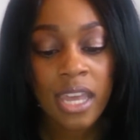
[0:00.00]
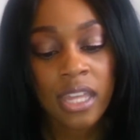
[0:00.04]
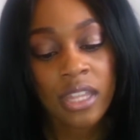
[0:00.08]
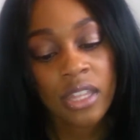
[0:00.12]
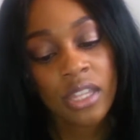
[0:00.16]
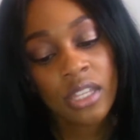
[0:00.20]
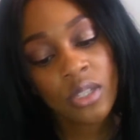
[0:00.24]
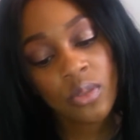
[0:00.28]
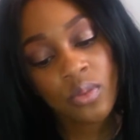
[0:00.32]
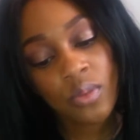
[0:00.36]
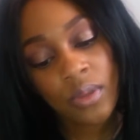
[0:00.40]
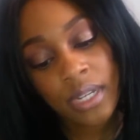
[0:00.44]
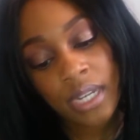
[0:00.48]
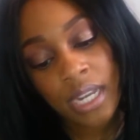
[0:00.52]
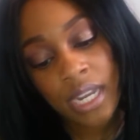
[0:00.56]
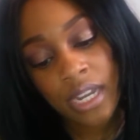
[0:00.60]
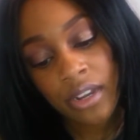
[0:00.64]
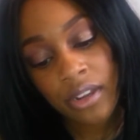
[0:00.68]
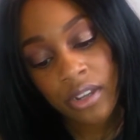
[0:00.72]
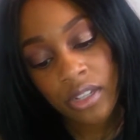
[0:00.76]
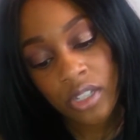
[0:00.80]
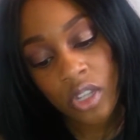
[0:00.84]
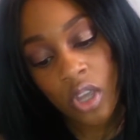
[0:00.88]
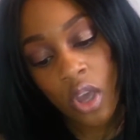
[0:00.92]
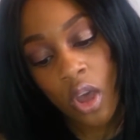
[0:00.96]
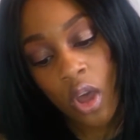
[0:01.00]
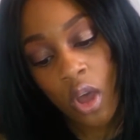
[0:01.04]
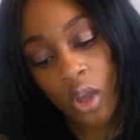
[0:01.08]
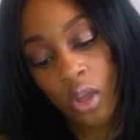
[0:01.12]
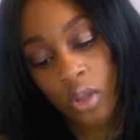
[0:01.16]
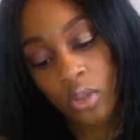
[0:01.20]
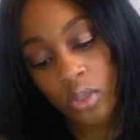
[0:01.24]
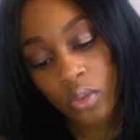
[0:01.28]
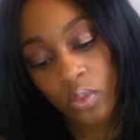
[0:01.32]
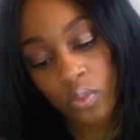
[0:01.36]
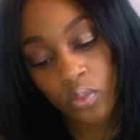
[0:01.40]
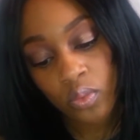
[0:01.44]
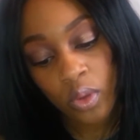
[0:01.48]
This one here is
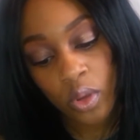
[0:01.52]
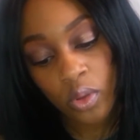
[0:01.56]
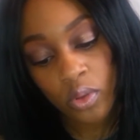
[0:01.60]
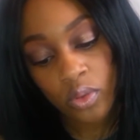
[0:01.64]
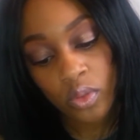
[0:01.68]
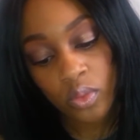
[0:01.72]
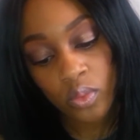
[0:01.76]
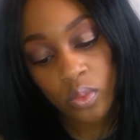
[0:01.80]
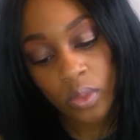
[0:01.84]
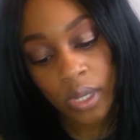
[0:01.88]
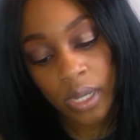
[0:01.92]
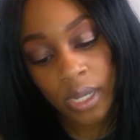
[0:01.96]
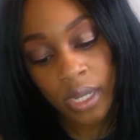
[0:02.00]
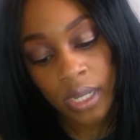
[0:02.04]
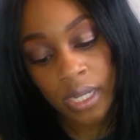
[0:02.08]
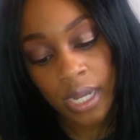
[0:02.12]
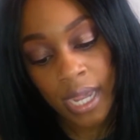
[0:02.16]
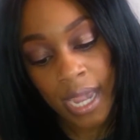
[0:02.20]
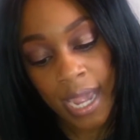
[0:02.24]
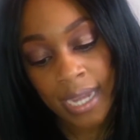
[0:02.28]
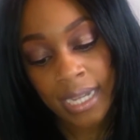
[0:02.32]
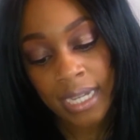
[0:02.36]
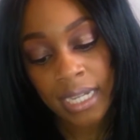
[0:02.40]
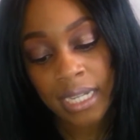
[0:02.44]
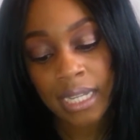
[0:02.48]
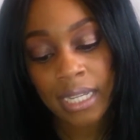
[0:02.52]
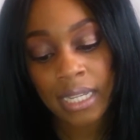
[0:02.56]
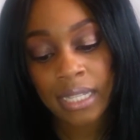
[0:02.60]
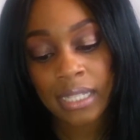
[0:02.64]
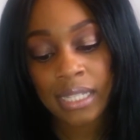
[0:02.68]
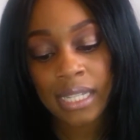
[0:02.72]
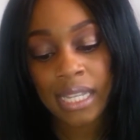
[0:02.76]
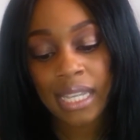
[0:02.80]
called Rosewood and it is